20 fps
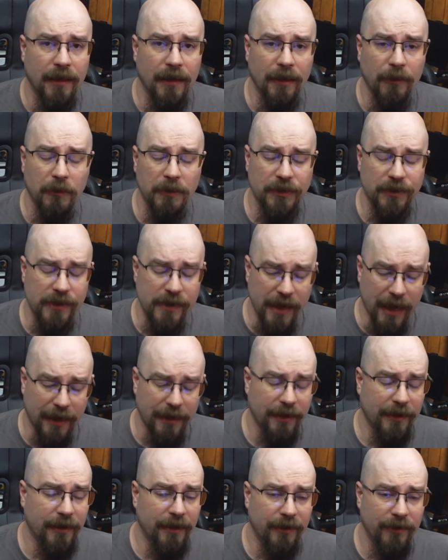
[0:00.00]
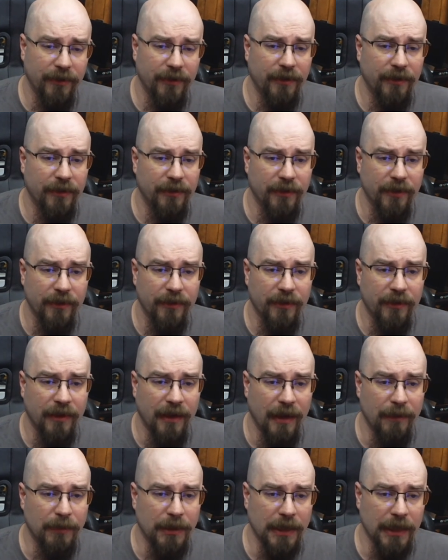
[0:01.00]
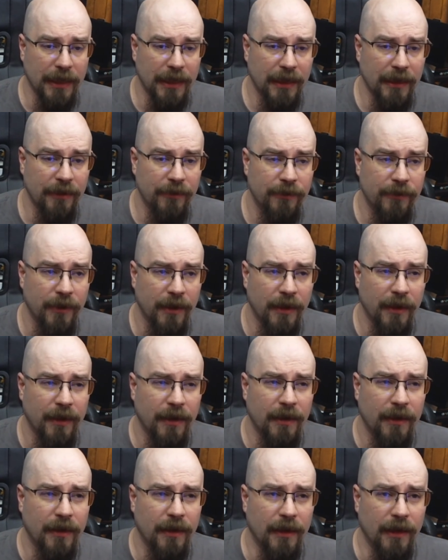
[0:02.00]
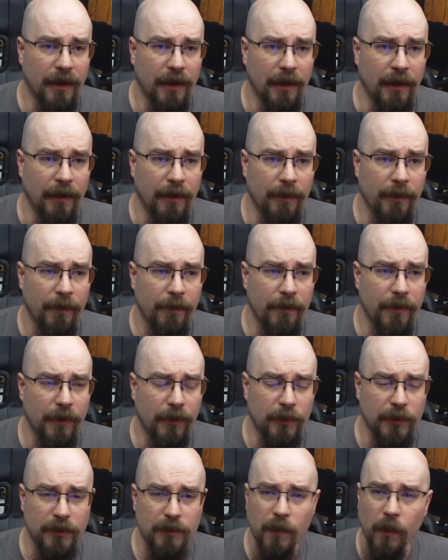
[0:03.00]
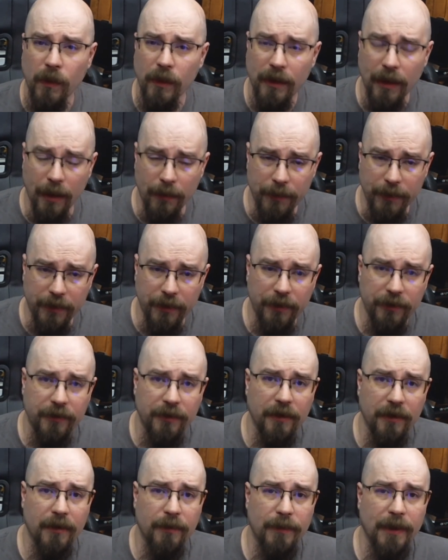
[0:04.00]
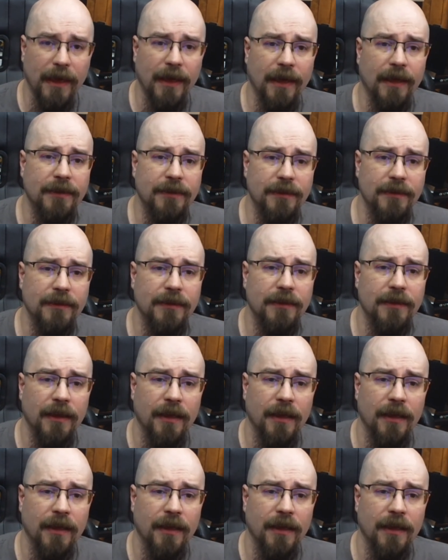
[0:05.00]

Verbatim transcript: It was not an easy decision. I believe uh, there was more competition in the past,